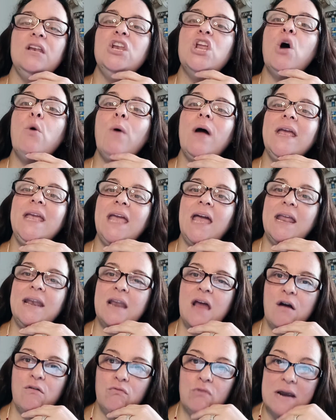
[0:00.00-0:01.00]
No, I
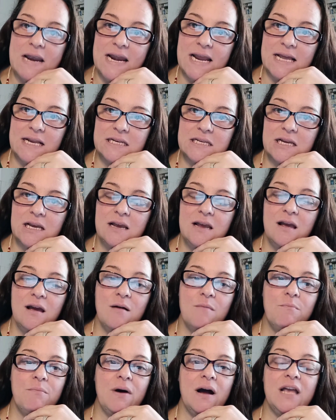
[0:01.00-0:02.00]
cannot read it,
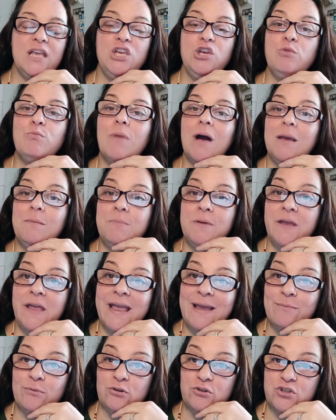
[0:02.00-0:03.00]
but you might
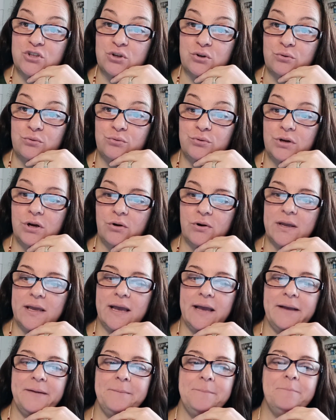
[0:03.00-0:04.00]
be able to,
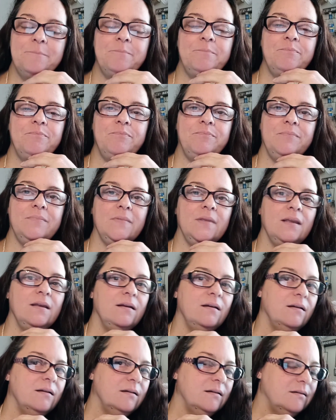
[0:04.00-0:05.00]
okay?
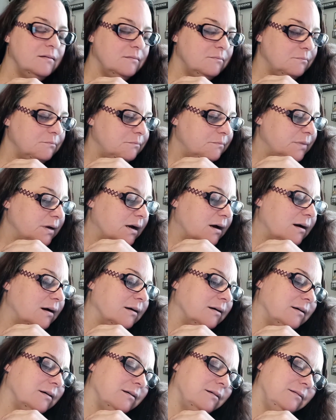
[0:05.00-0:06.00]

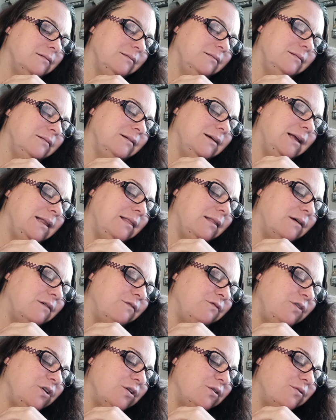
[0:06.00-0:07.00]
Bug, I
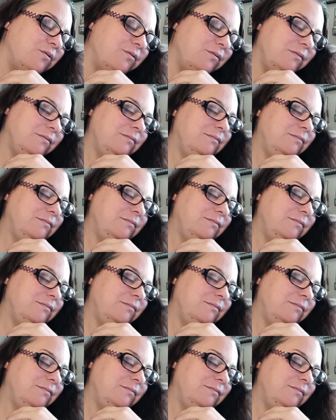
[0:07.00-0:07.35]
love you.